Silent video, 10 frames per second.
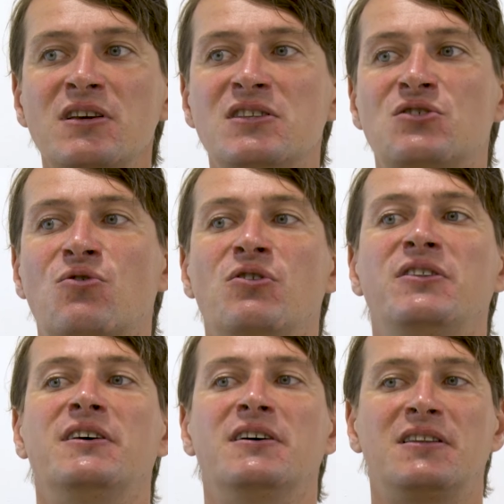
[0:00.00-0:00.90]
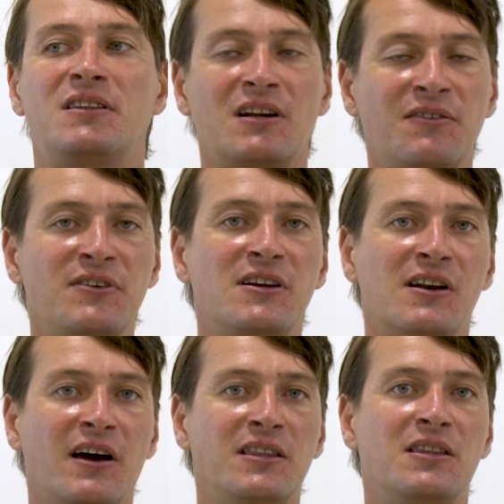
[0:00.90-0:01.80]
It's called the traffic
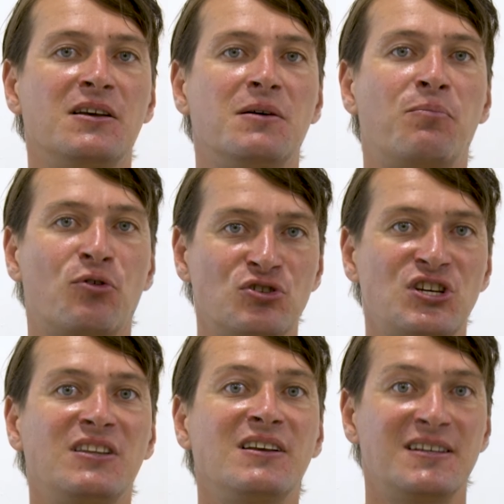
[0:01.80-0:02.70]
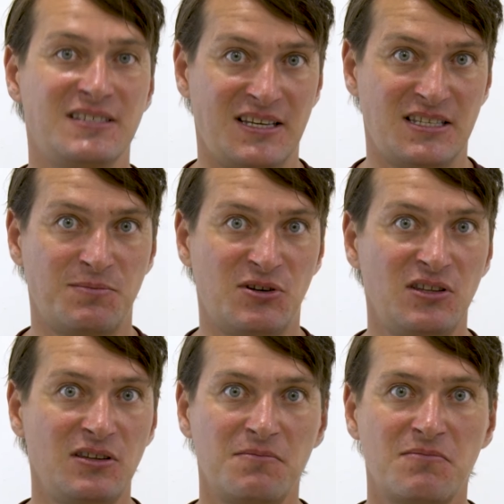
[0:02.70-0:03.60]
light project
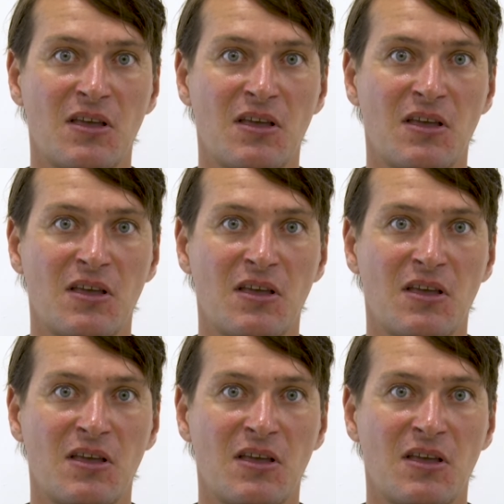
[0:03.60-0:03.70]
assessment.